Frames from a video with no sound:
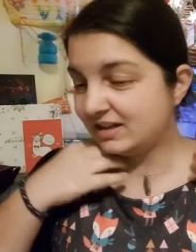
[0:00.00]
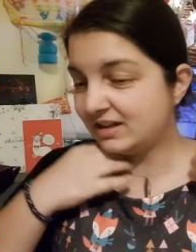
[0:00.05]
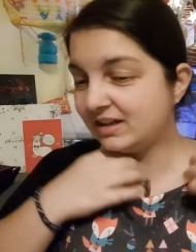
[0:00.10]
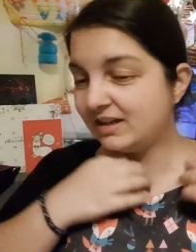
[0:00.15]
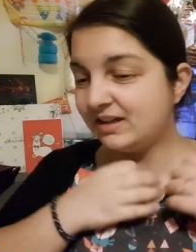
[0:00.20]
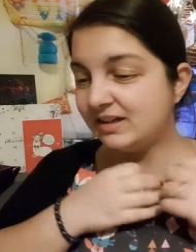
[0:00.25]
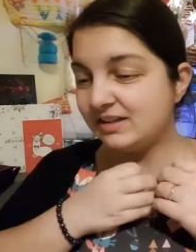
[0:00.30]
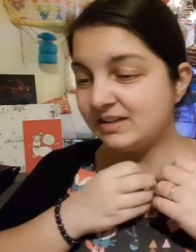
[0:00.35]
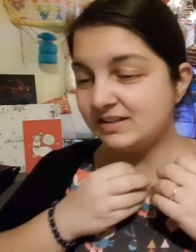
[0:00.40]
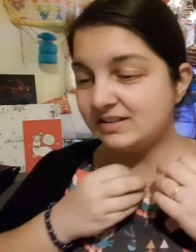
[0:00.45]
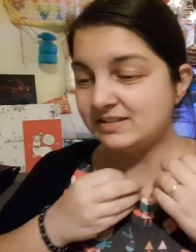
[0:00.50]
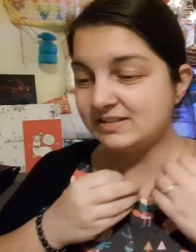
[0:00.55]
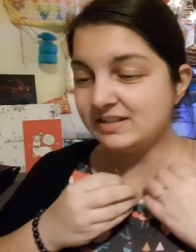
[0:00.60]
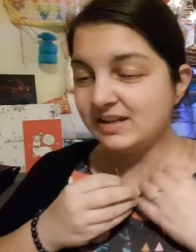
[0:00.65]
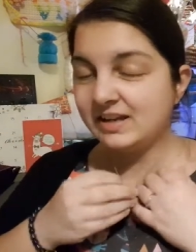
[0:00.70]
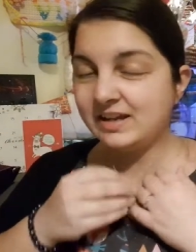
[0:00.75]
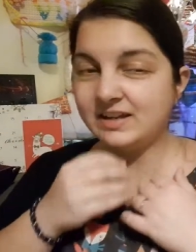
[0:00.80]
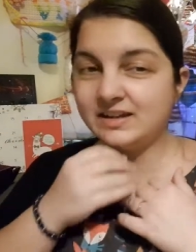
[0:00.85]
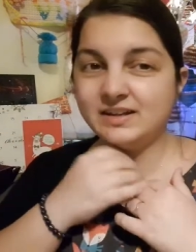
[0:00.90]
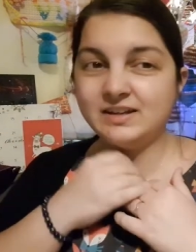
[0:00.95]
And
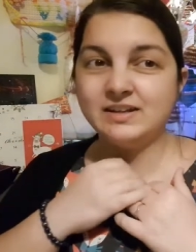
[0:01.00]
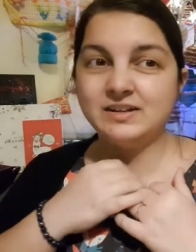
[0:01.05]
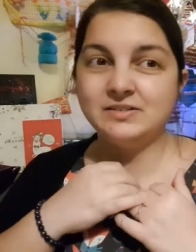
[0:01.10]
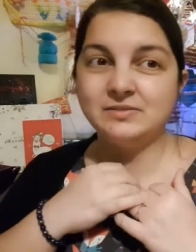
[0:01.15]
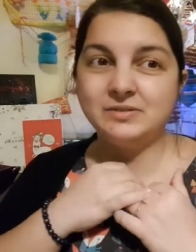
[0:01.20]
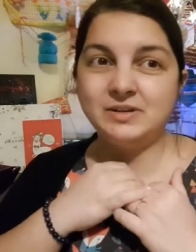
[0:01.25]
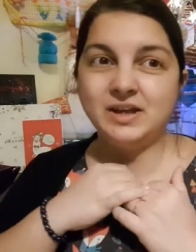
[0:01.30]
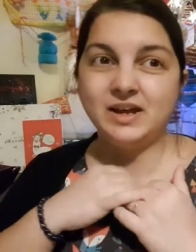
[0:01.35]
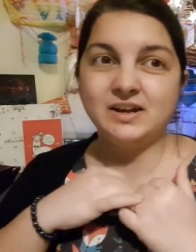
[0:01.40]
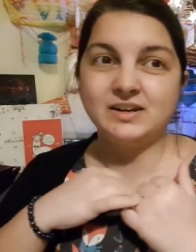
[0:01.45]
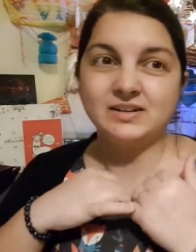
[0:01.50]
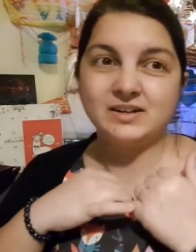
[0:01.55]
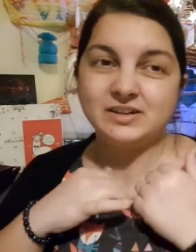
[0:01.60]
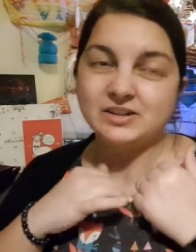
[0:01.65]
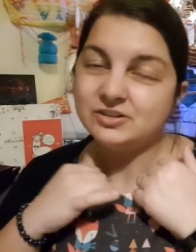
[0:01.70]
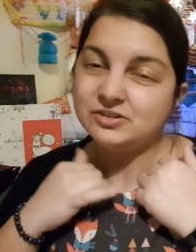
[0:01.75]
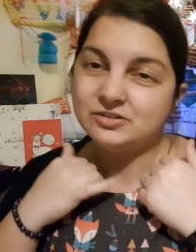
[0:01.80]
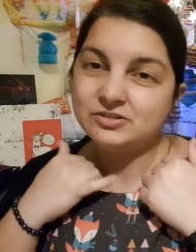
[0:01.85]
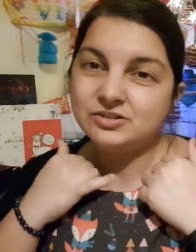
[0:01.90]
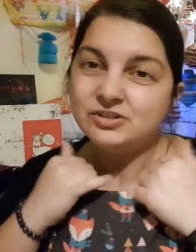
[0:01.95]
we had like
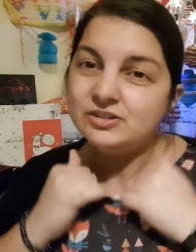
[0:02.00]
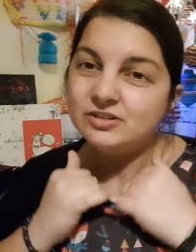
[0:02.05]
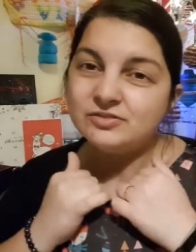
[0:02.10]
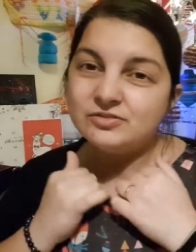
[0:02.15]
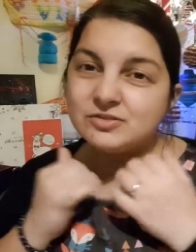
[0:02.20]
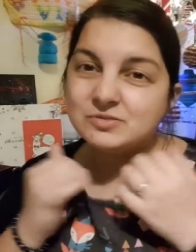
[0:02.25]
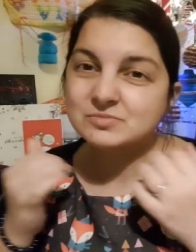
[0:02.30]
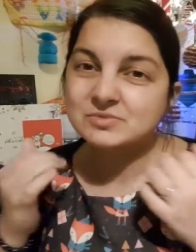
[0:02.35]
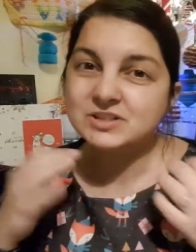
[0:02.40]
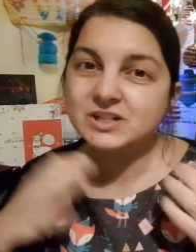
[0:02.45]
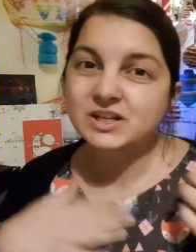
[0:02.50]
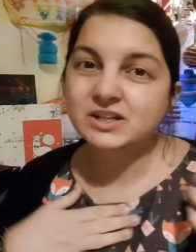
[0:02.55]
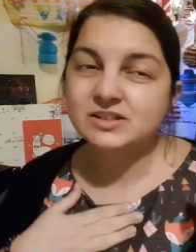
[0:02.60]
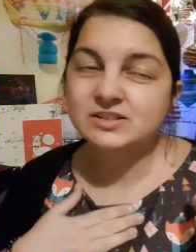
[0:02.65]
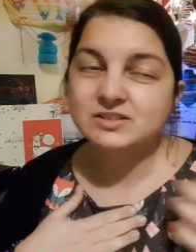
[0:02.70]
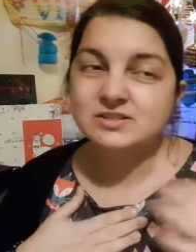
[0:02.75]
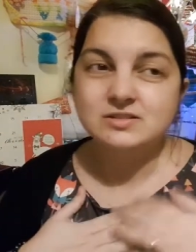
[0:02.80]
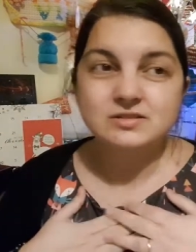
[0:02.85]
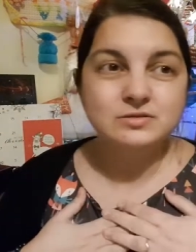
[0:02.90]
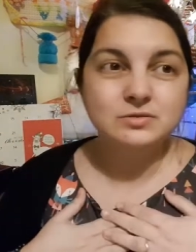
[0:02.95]
a non-uniform day at
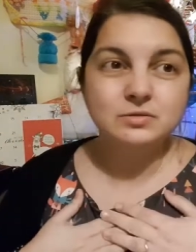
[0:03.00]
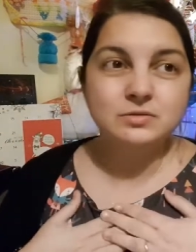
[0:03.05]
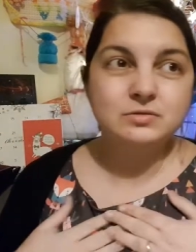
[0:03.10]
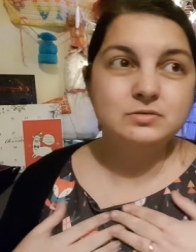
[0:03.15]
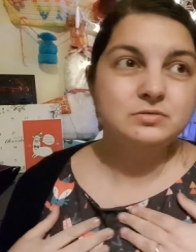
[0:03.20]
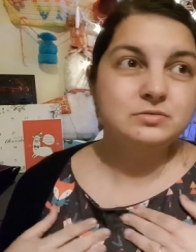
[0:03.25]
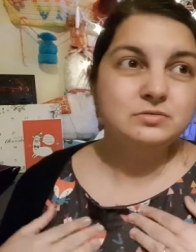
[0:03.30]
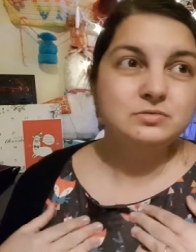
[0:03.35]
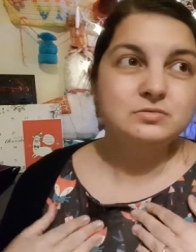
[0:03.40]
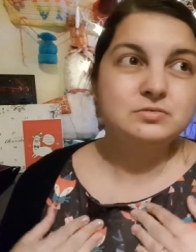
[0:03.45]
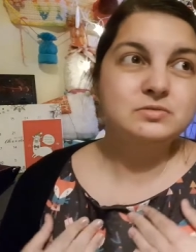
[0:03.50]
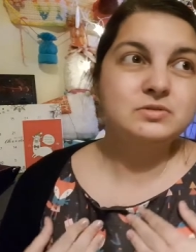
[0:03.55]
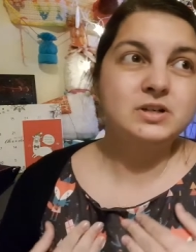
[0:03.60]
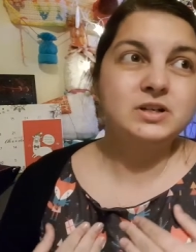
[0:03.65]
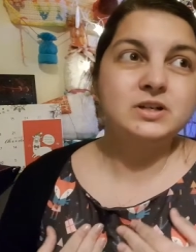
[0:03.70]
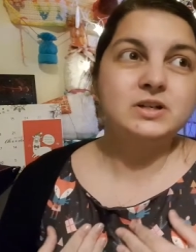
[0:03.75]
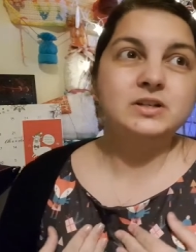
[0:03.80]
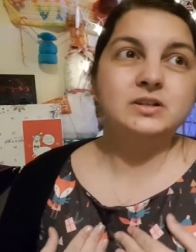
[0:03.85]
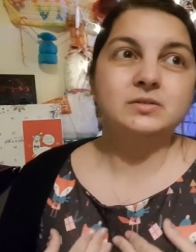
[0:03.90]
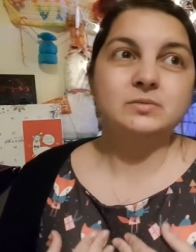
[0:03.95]
school
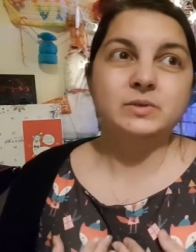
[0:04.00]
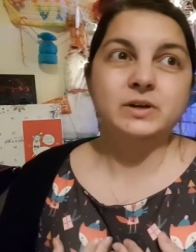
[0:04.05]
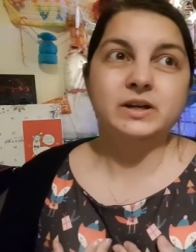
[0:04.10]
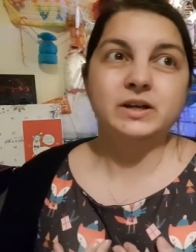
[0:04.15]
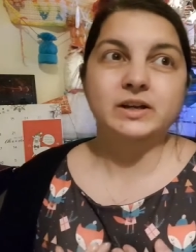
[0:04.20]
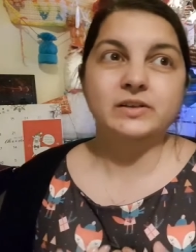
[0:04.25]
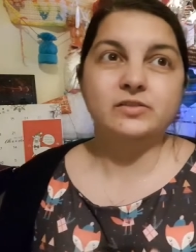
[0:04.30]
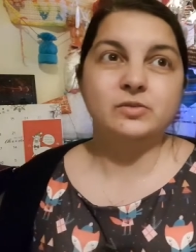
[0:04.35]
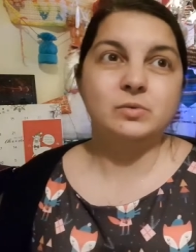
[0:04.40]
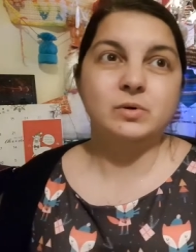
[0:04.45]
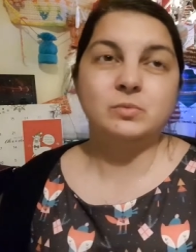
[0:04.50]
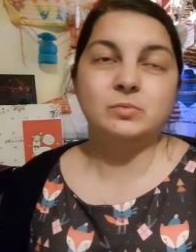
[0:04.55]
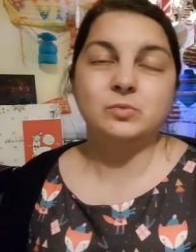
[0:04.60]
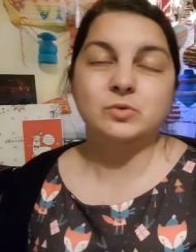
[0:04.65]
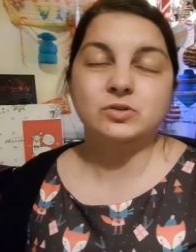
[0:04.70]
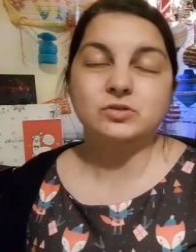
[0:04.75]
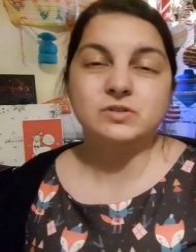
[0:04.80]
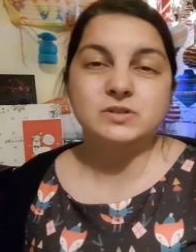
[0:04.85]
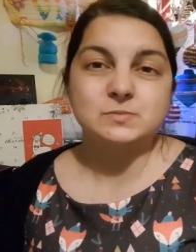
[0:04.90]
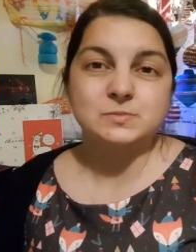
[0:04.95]
where everyone
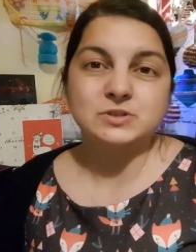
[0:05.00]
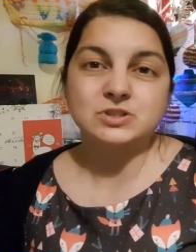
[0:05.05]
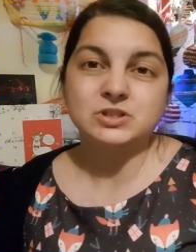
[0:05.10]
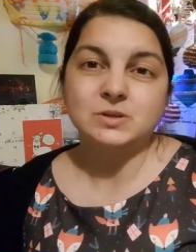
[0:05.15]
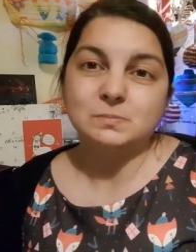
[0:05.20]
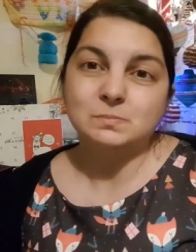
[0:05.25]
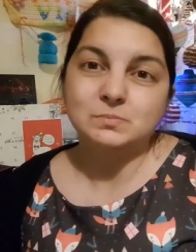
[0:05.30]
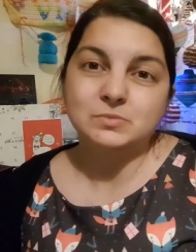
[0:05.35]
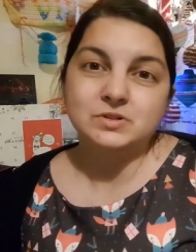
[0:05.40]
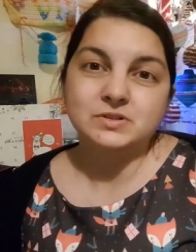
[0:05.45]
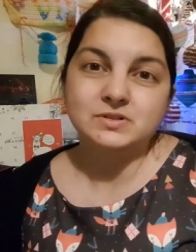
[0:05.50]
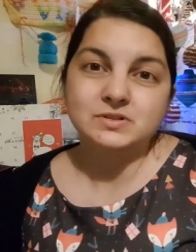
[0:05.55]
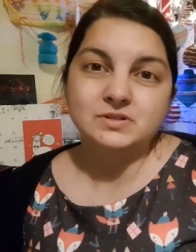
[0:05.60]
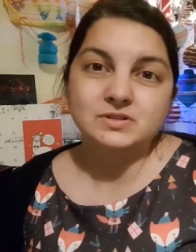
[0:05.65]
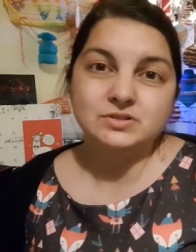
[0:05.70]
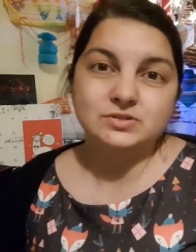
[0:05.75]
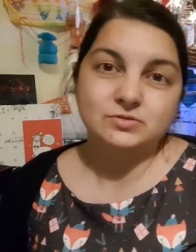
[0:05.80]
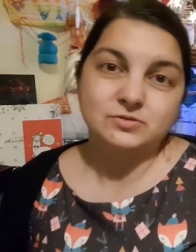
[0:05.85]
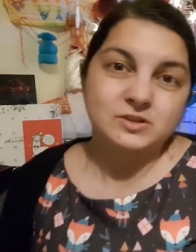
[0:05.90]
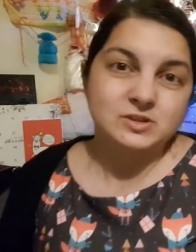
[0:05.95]
wore Christmas
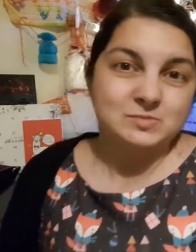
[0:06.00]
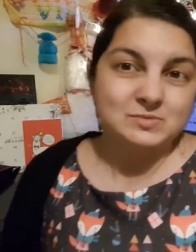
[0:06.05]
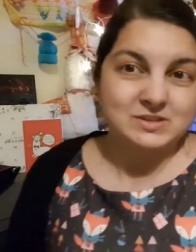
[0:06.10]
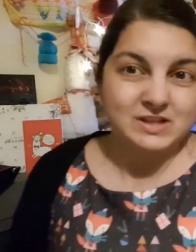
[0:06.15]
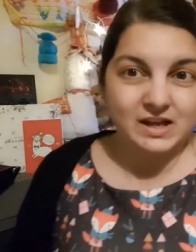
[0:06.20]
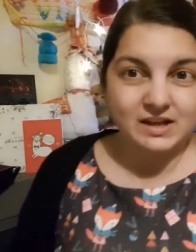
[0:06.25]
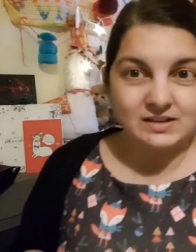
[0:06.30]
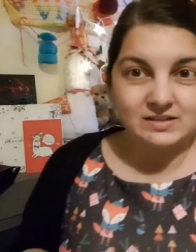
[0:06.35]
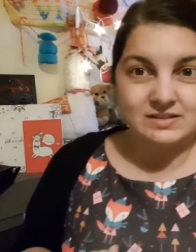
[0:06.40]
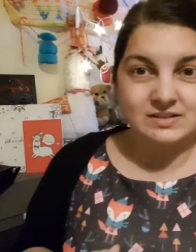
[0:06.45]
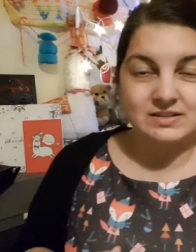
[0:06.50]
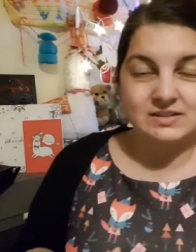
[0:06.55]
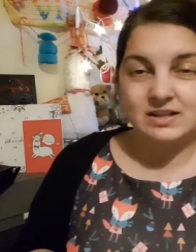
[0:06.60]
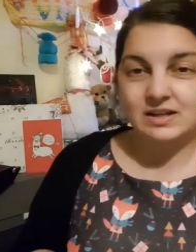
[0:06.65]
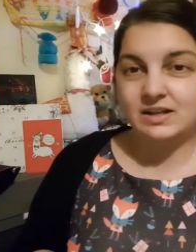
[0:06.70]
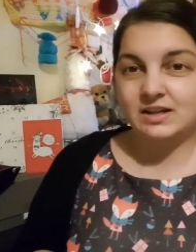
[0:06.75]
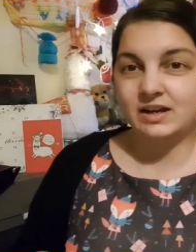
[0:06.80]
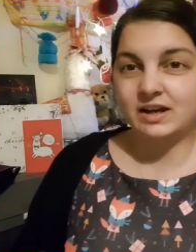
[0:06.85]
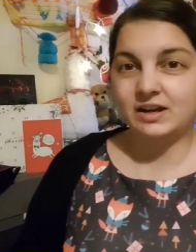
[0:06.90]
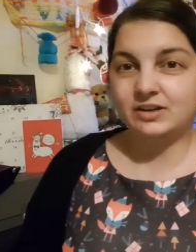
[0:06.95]
jumpers or Christmas hats.
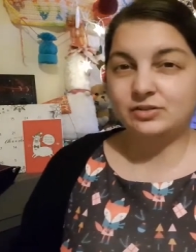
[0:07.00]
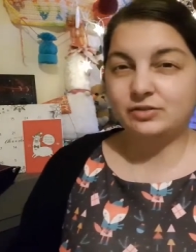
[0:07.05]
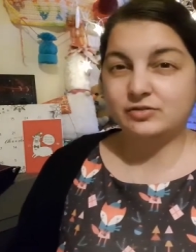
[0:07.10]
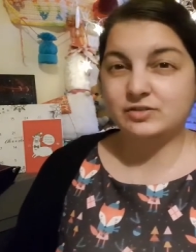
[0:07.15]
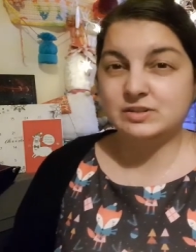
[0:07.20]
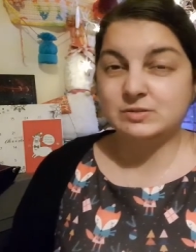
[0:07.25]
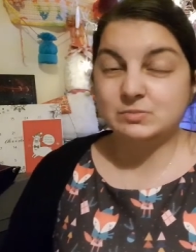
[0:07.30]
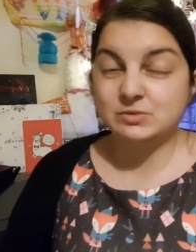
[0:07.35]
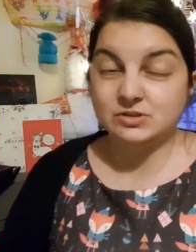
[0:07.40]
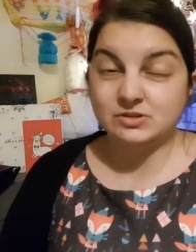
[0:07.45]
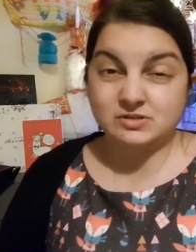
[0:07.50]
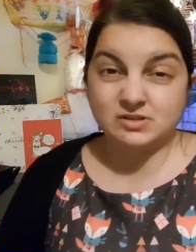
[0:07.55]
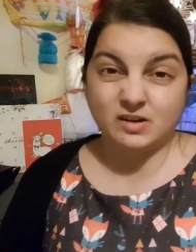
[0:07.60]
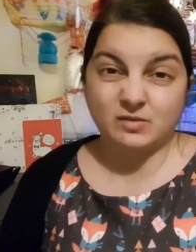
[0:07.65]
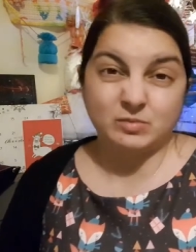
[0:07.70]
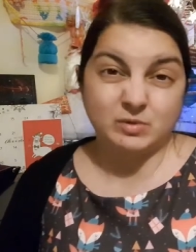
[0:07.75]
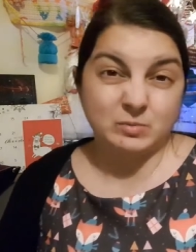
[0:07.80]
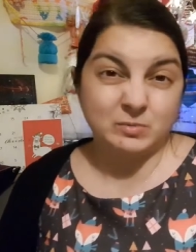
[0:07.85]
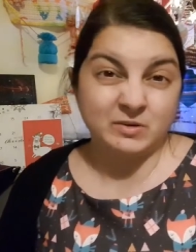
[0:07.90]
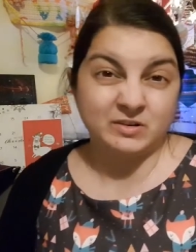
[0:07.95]
And obviously because
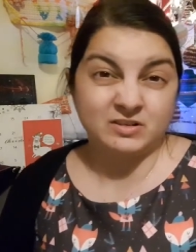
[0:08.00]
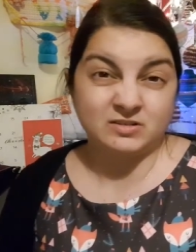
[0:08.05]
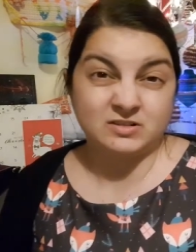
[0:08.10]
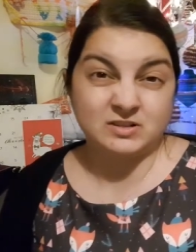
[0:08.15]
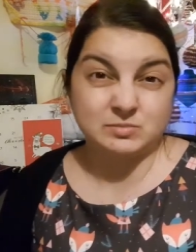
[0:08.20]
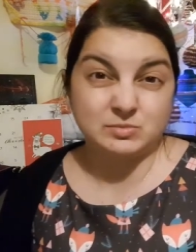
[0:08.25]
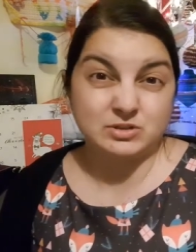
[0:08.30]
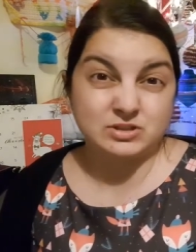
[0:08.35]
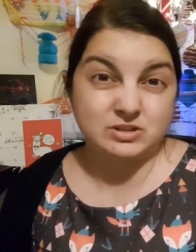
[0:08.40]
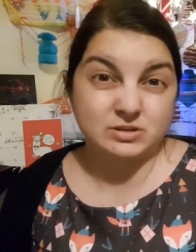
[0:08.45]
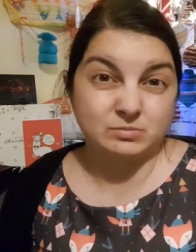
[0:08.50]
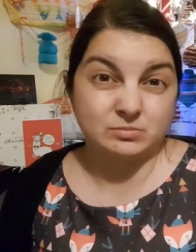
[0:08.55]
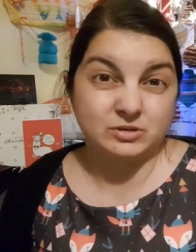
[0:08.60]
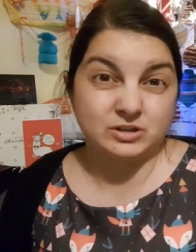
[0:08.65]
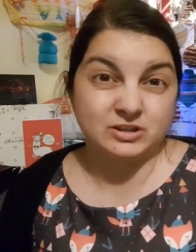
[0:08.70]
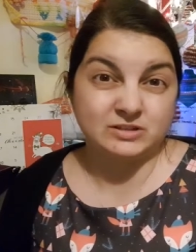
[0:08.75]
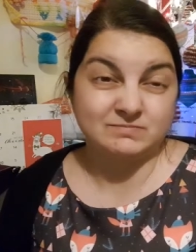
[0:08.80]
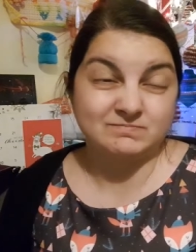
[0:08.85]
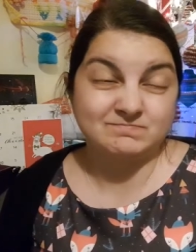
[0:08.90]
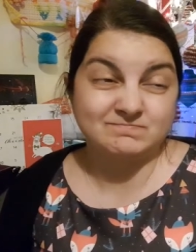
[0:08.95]
I've been wearing a Christmas
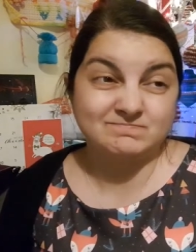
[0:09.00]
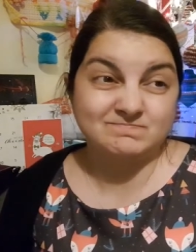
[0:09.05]
jumper